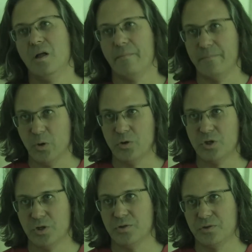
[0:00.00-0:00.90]

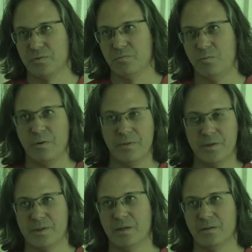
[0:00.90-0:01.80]
merges with the
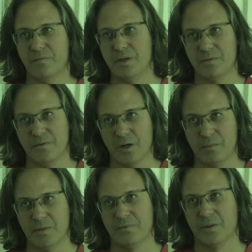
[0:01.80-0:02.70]
sound of the
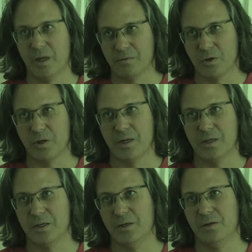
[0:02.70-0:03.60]
environment that I've
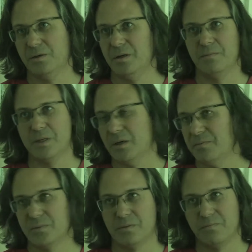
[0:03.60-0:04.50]
created here and
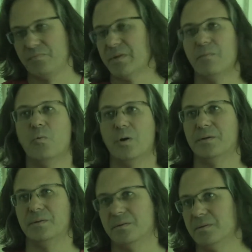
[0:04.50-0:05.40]
becomes
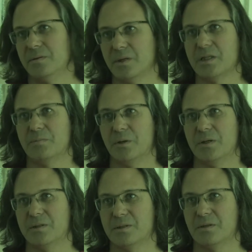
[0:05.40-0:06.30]
one
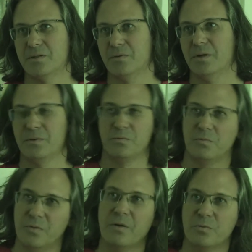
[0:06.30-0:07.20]
experience. So that was
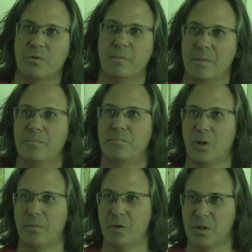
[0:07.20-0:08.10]
one of my
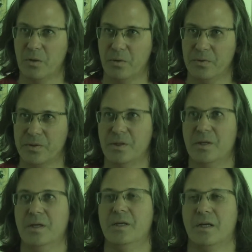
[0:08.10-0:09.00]
primary goals.
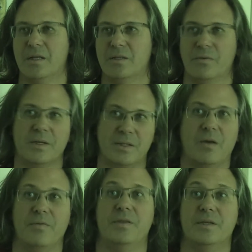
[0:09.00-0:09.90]
Okay. And so that's
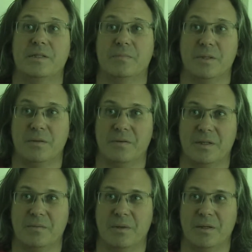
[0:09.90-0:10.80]
how this specific
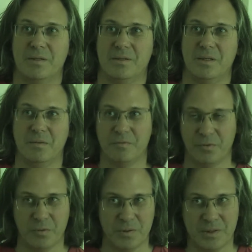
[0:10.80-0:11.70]
space
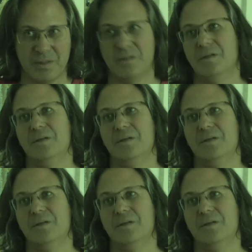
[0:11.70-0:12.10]
influenced